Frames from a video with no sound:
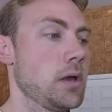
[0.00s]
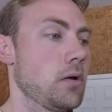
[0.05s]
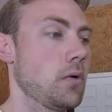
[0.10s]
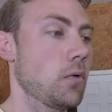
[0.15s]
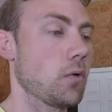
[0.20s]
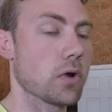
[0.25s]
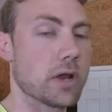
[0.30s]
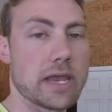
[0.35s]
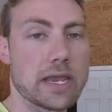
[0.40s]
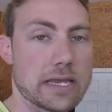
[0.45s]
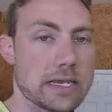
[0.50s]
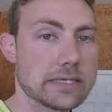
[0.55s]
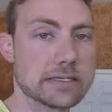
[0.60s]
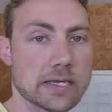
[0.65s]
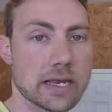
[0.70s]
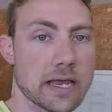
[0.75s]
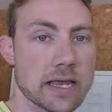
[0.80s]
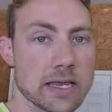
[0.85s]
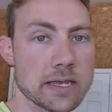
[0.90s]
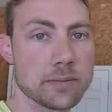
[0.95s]
or
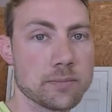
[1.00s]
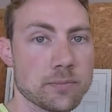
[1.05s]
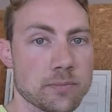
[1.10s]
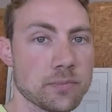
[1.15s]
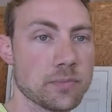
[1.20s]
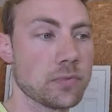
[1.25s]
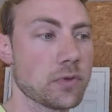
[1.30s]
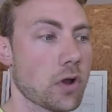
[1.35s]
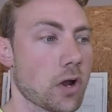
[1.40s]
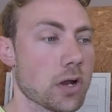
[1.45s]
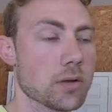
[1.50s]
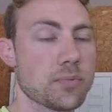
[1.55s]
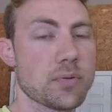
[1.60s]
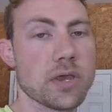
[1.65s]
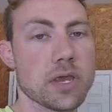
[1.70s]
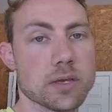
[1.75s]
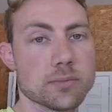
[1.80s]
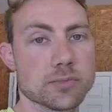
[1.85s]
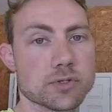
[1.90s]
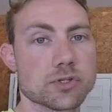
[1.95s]
anytime the
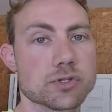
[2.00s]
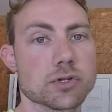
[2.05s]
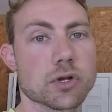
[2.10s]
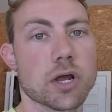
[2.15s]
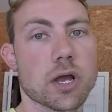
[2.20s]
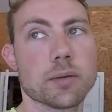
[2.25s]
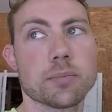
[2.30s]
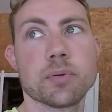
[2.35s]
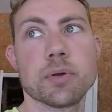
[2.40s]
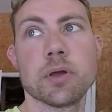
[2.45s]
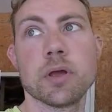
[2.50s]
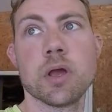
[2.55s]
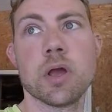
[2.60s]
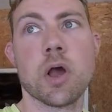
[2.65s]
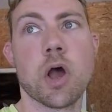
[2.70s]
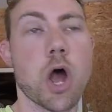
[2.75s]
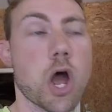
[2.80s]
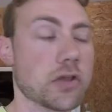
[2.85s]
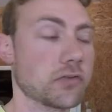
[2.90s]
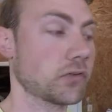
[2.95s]
RPMs drop,
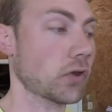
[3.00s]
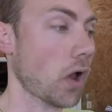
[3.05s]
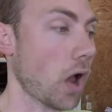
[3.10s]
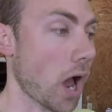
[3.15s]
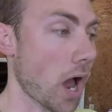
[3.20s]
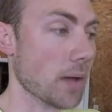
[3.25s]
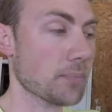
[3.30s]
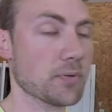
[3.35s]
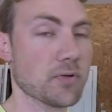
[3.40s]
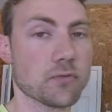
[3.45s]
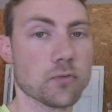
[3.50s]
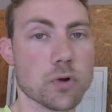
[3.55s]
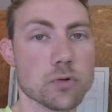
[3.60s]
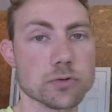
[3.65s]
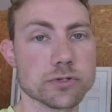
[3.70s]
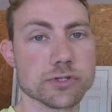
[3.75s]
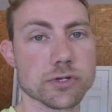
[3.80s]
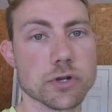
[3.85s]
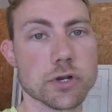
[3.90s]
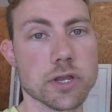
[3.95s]
on top of what
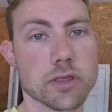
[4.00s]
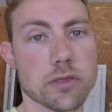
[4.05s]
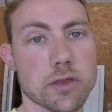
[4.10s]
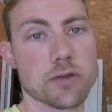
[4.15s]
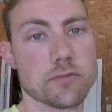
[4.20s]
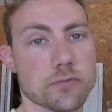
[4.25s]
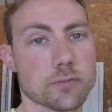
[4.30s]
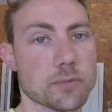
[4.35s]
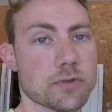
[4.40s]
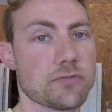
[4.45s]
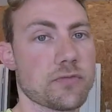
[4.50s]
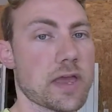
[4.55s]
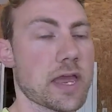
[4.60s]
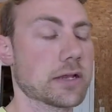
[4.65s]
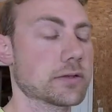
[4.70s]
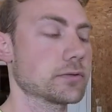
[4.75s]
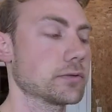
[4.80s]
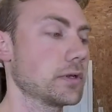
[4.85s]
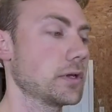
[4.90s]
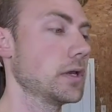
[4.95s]
was already there from the
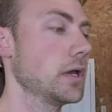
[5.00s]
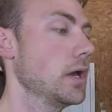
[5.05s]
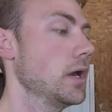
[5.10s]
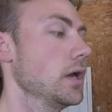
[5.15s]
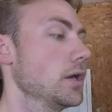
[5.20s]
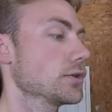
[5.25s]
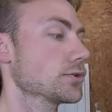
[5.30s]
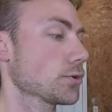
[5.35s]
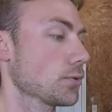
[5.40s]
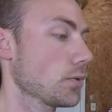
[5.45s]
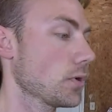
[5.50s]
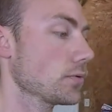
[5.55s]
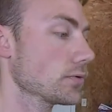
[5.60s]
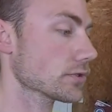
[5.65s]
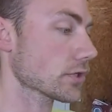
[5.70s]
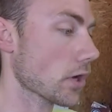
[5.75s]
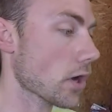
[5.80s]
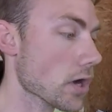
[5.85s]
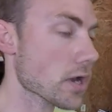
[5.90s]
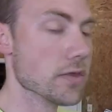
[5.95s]
factory. So what
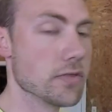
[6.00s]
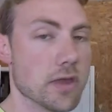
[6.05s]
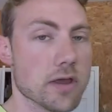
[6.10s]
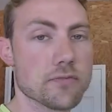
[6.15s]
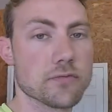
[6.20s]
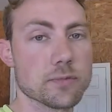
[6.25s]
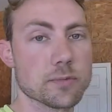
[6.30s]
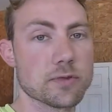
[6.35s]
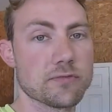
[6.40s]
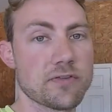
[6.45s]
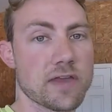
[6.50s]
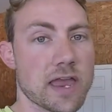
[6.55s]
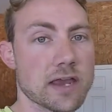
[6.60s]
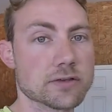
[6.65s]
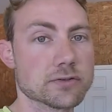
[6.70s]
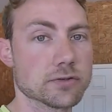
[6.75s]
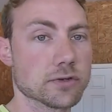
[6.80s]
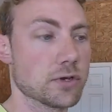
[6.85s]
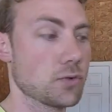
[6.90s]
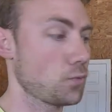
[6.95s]
was already there from the
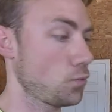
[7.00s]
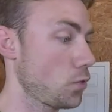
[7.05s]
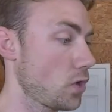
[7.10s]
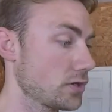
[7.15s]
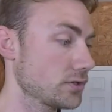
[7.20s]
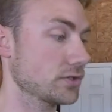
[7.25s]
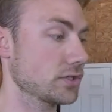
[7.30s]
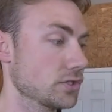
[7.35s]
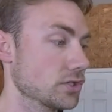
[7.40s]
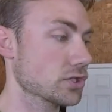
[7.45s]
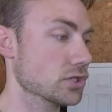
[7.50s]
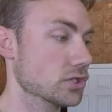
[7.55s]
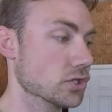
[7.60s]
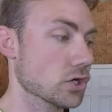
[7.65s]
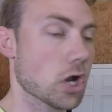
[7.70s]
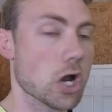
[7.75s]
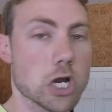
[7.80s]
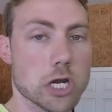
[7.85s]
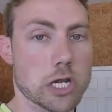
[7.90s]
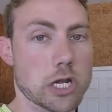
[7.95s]
factory wasn't
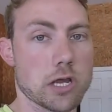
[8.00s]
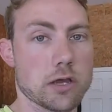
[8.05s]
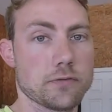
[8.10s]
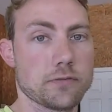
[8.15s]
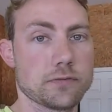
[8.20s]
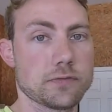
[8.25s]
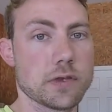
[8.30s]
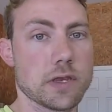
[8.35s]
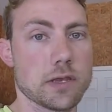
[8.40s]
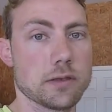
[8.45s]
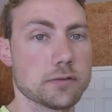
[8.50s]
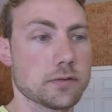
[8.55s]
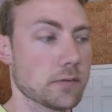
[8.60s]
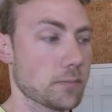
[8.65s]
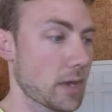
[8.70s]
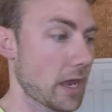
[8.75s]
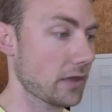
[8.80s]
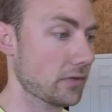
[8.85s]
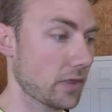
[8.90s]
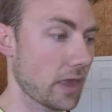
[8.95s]
strong enough to
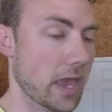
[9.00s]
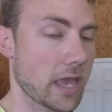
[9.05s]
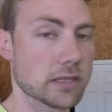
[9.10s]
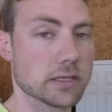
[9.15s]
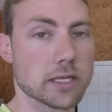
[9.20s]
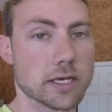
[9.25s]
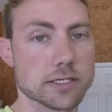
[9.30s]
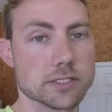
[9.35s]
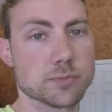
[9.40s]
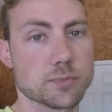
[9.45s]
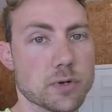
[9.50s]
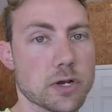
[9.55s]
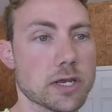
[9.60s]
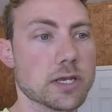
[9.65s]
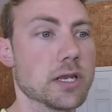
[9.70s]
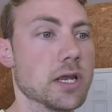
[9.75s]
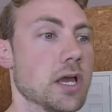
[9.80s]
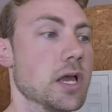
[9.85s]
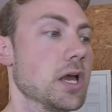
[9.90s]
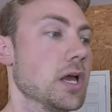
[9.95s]
make the headlights
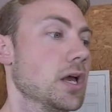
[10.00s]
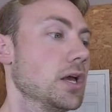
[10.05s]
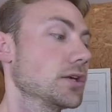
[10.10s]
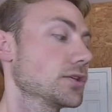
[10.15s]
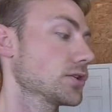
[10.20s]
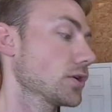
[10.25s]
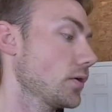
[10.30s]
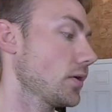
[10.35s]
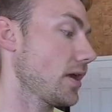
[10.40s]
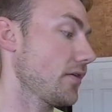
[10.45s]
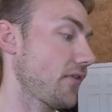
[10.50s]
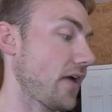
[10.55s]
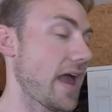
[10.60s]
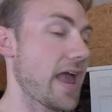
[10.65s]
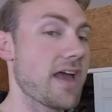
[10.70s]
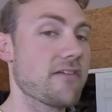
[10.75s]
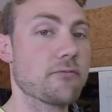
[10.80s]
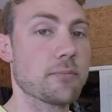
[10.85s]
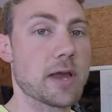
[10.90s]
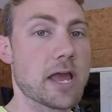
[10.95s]
bright. So if I
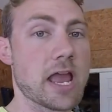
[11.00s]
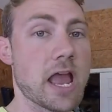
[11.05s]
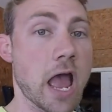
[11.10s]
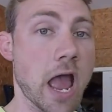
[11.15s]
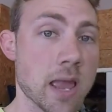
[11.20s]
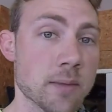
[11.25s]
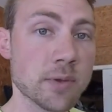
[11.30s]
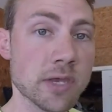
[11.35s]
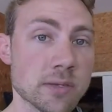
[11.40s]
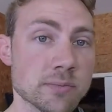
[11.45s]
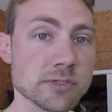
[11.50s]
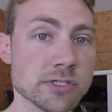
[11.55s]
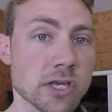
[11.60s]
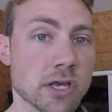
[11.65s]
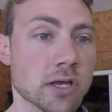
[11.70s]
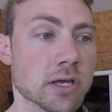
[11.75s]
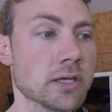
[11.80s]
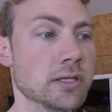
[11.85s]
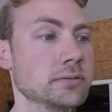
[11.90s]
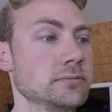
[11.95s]
have my high beams
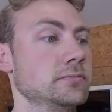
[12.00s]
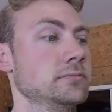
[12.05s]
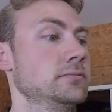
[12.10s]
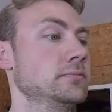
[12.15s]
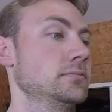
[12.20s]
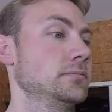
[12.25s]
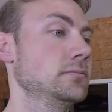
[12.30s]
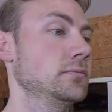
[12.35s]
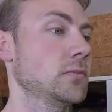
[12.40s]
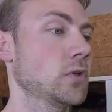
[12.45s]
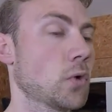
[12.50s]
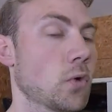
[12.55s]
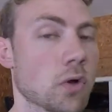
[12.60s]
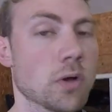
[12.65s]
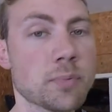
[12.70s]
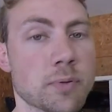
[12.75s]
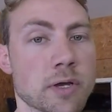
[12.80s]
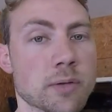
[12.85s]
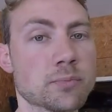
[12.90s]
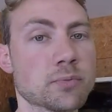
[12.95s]
on, the
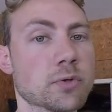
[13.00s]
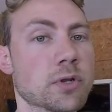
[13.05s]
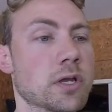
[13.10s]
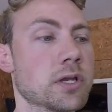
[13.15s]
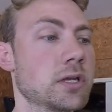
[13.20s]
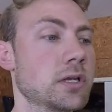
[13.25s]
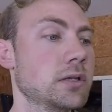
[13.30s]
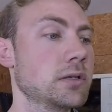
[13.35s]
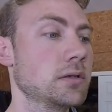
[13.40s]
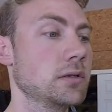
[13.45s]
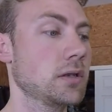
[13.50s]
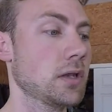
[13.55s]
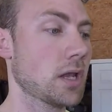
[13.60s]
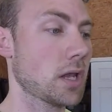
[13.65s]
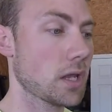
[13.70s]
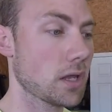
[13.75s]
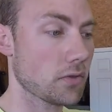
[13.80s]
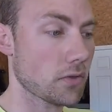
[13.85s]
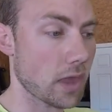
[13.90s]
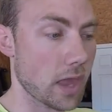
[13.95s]
oil pump running,
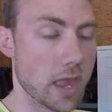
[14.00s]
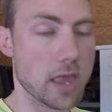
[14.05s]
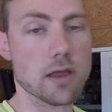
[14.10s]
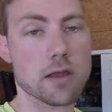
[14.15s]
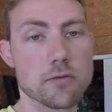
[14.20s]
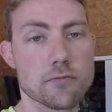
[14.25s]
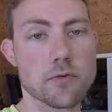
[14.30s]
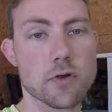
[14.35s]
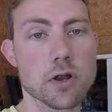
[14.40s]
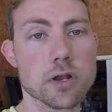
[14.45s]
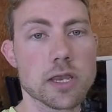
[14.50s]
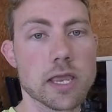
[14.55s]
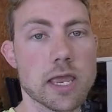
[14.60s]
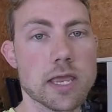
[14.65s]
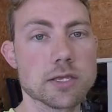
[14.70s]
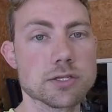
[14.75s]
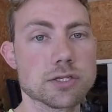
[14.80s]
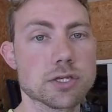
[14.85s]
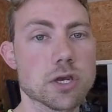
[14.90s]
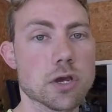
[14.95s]
and the AFR
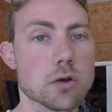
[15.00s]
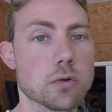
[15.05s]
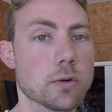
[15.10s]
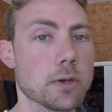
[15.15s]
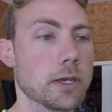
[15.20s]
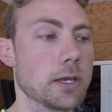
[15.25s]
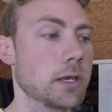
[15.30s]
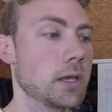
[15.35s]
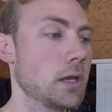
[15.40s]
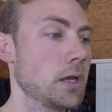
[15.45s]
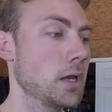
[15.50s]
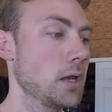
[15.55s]
gauge going,